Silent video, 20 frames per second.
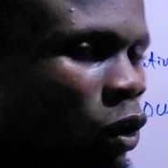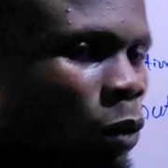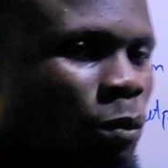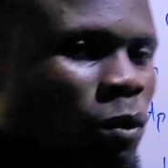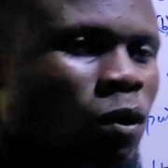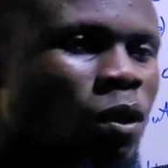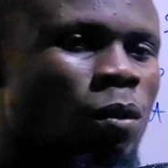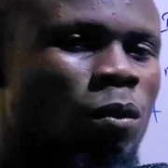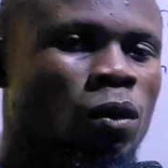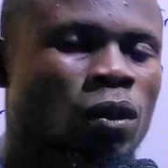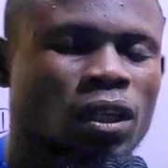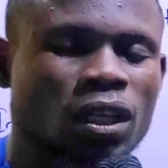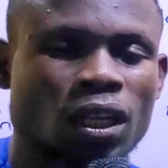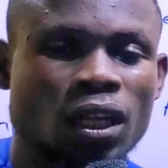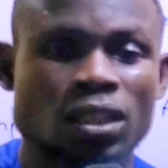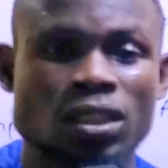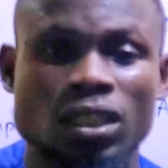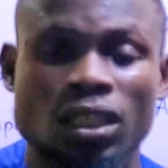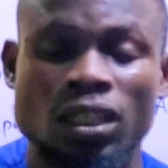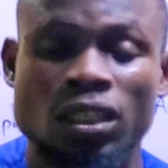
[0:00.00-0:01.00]
topic you'll be looking
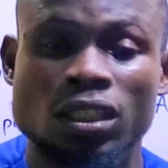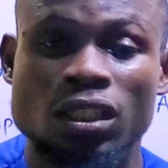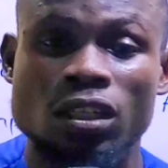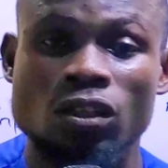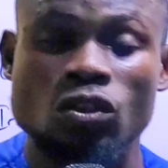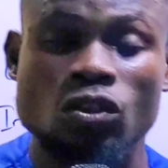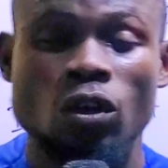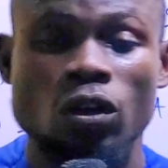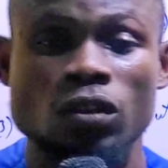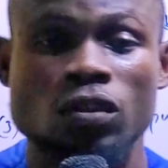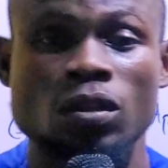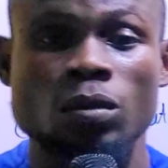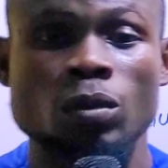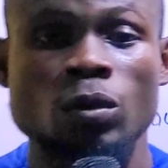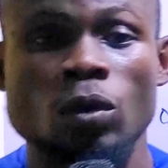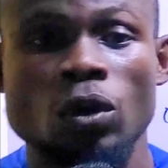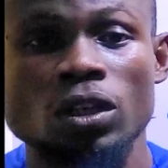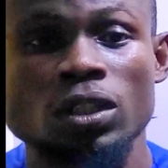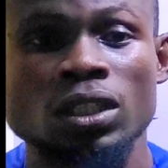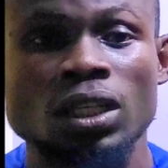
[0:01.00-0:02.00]
at in this course will
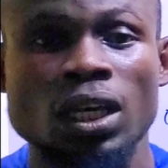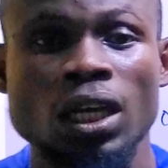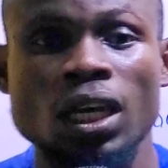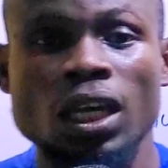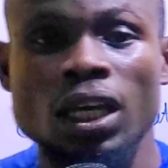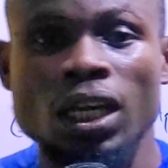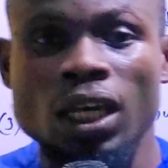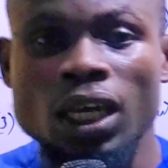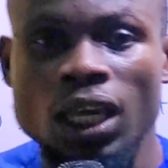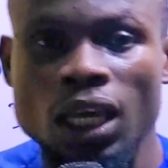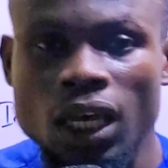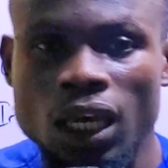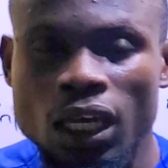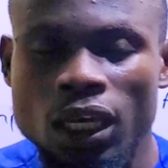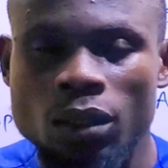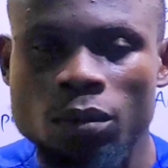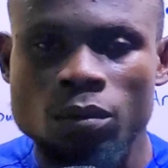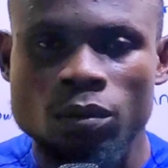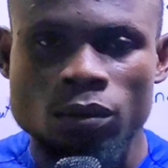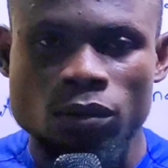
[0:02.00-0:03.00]
be what?
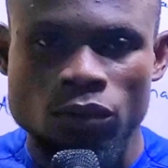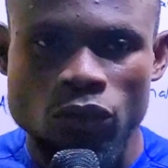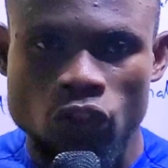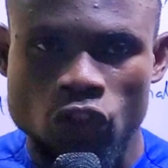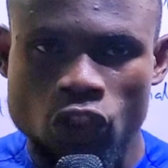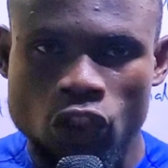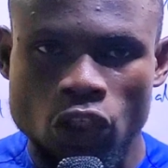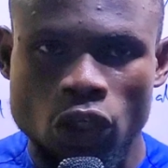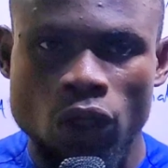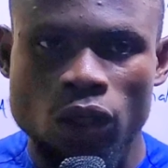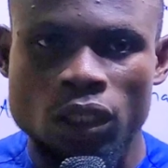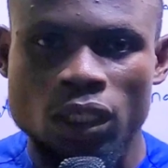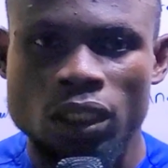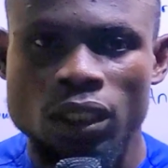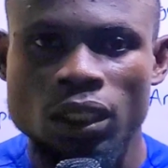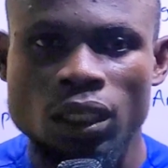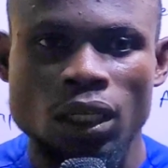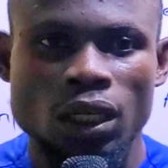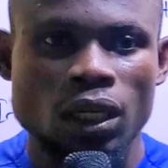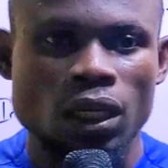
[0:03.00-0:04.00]
Game
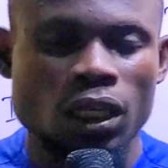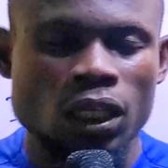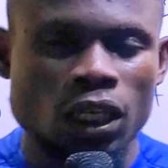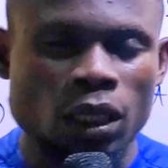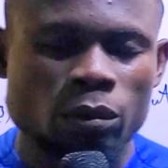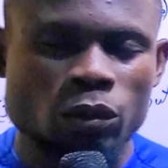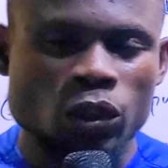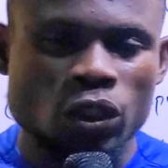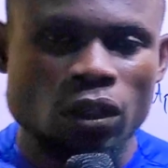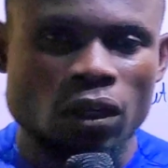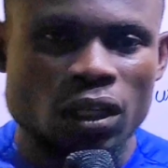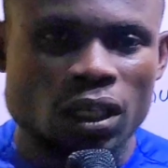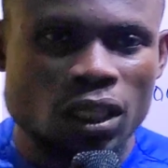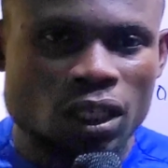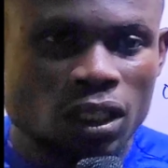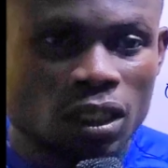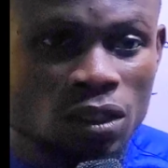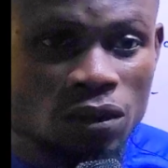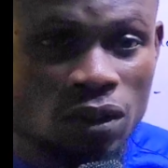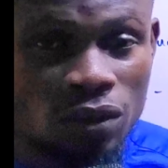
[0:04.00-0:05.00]
theory. Game
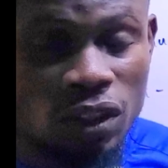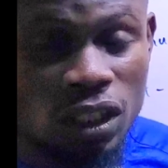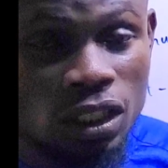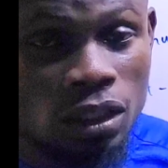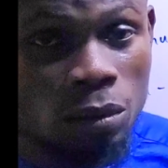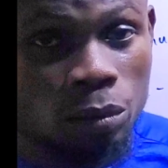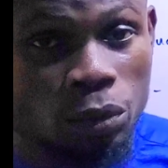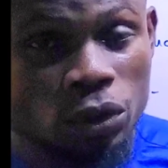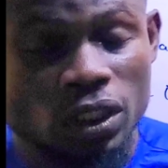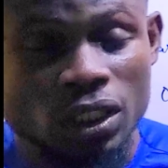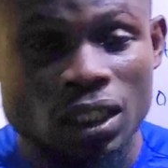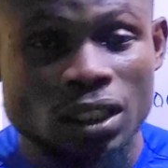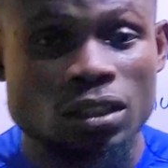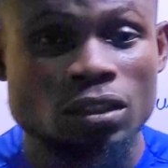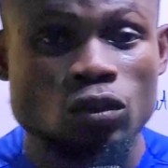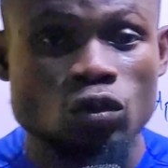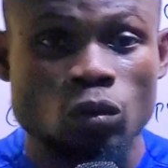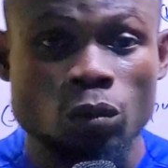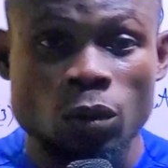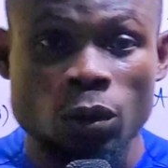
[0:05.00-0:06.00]
theory is very, very
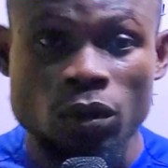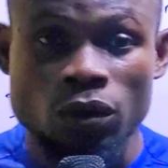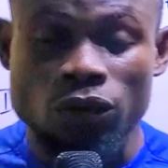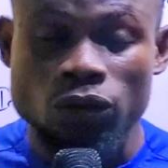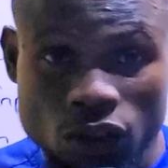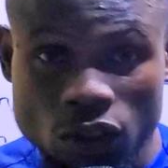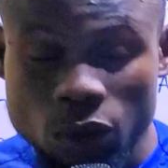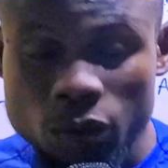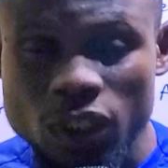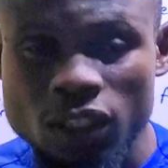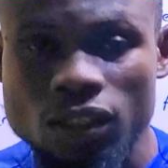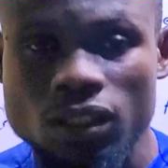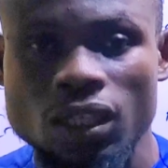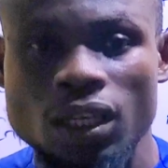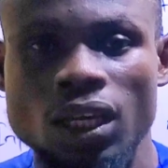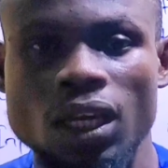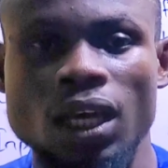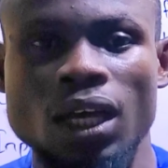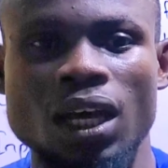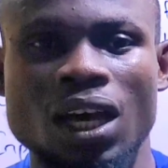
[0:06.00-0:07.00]
important to be economics
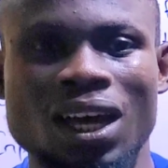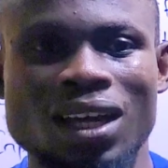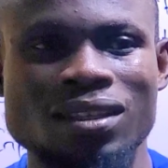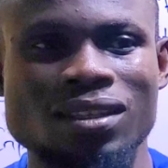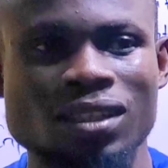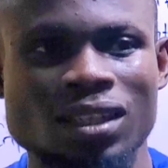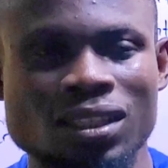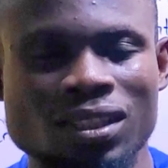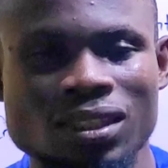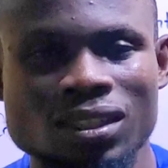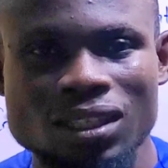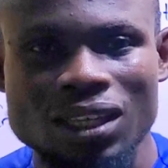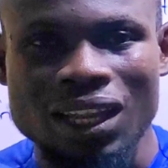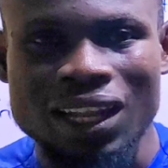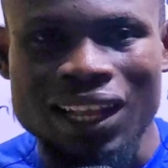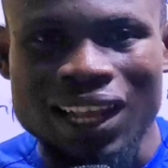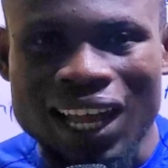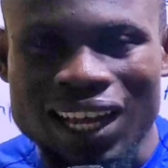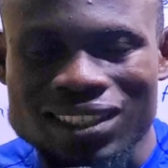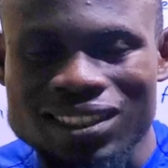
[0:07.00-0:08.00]
as it is
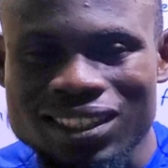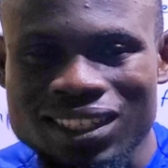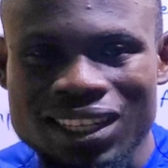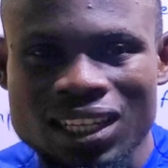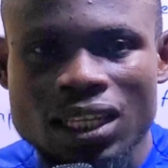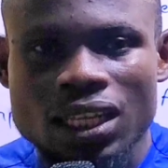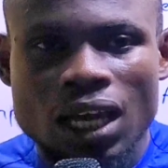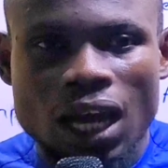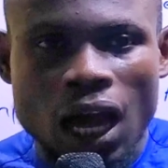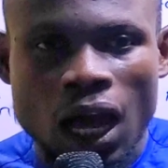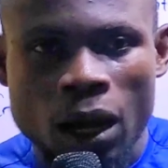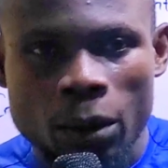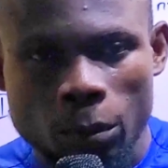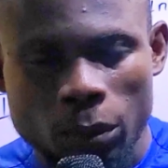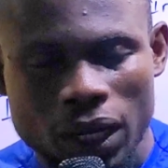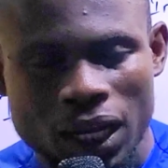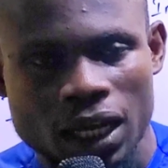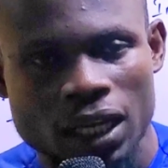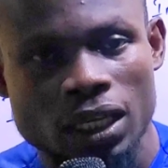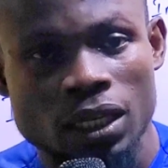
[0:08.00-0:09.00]
largely
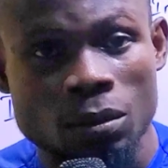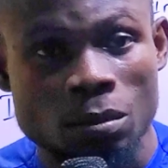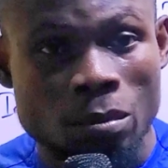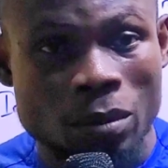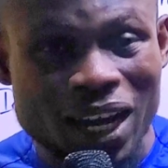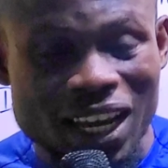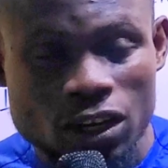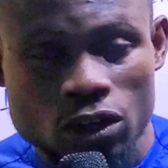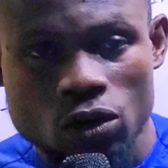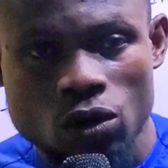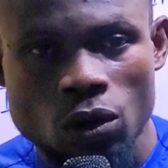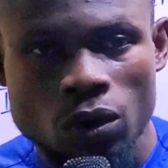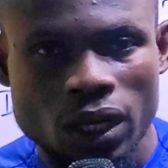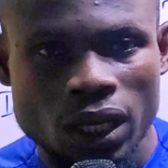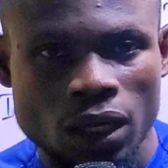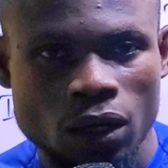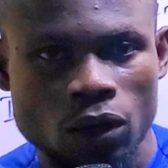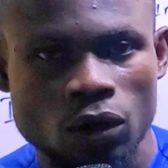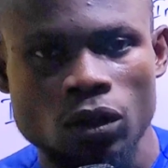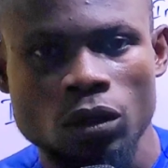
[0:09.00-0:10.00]
applied in
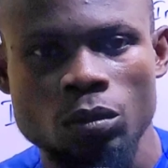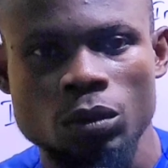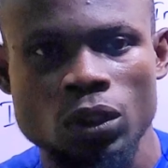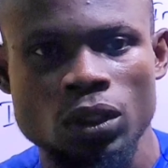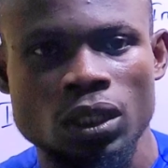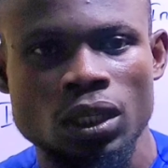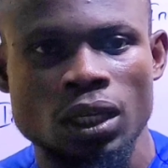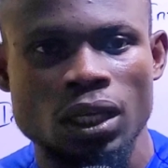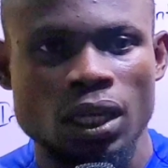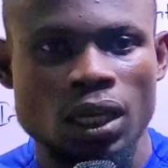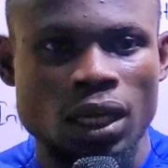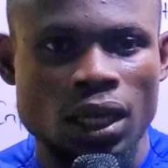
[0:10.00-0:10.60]
microeconomic